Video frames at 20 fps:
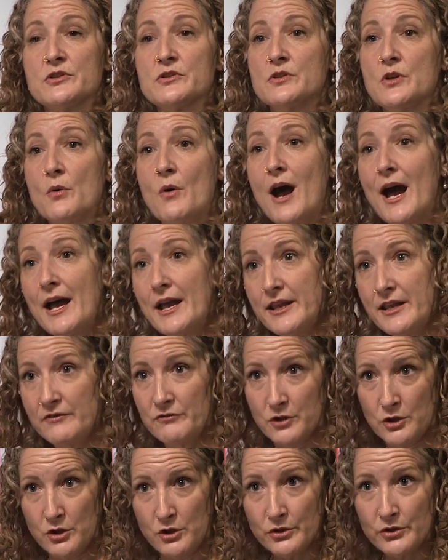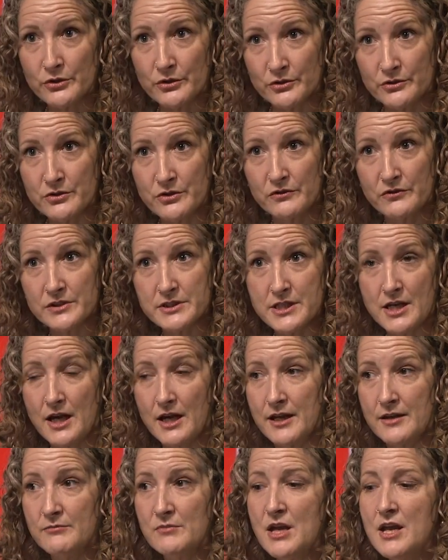So I have learned over
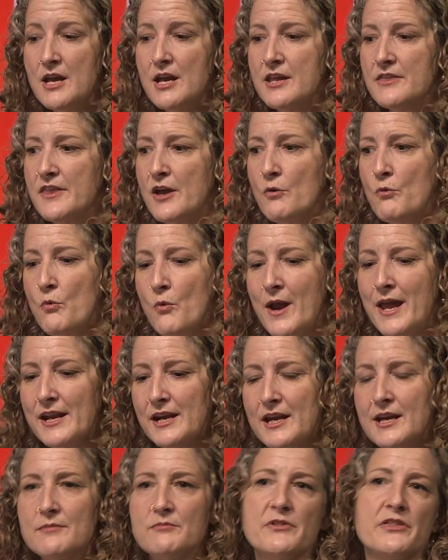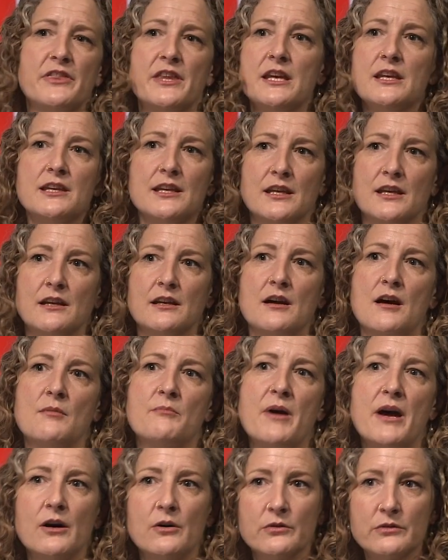time that when I'm thinking
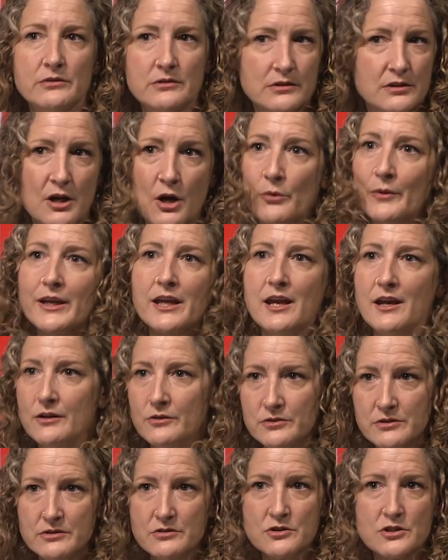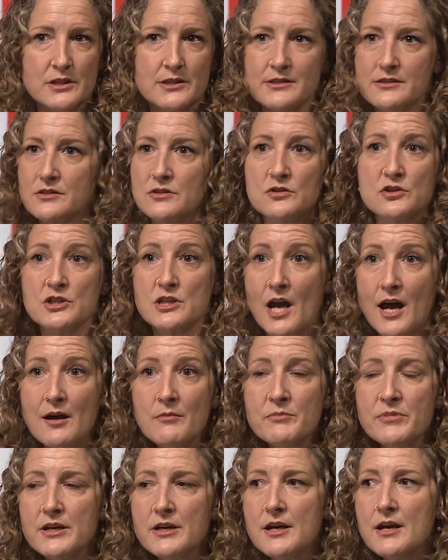about going out just to
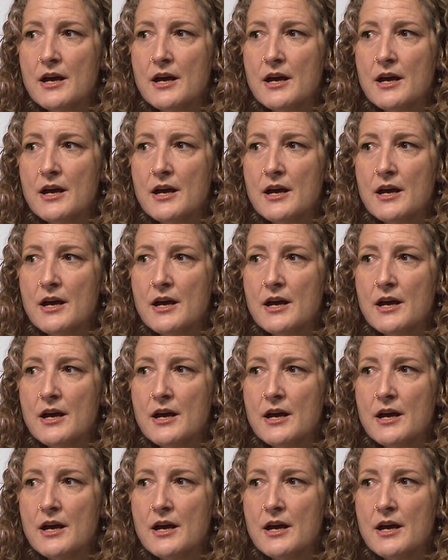shop,